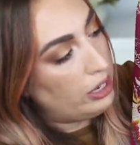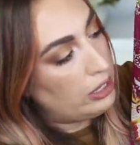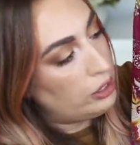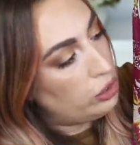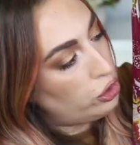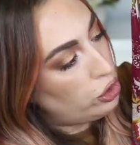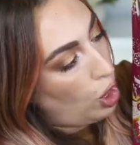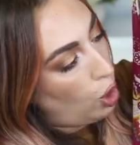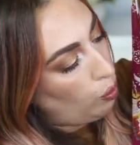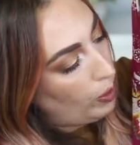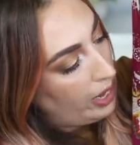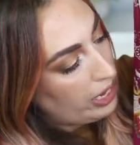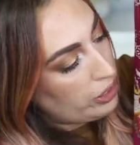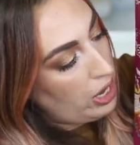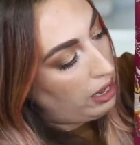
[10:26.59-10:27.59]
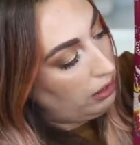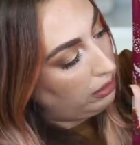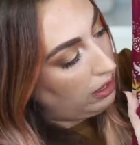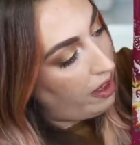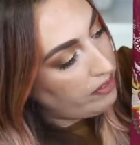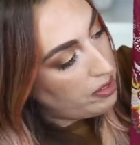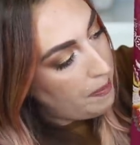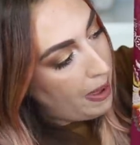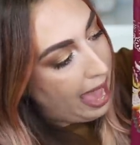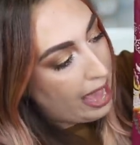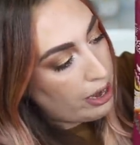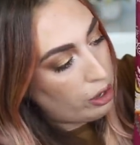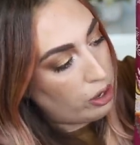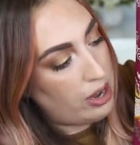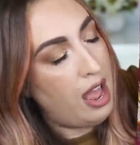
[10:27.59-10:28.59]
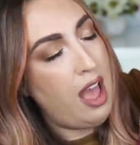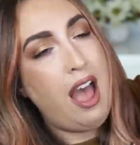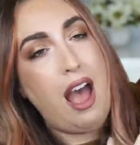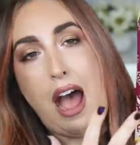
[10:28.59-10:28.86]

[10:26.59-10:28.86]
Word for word: It is so rich. I love the pattern.